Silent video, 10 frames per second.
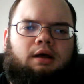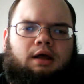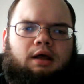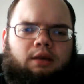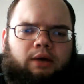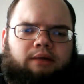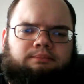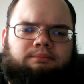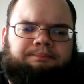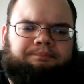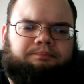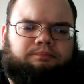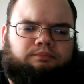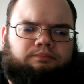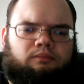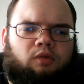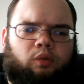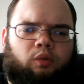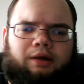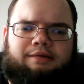Anyway,
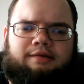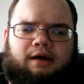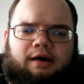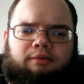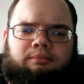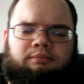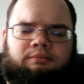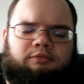we get to town,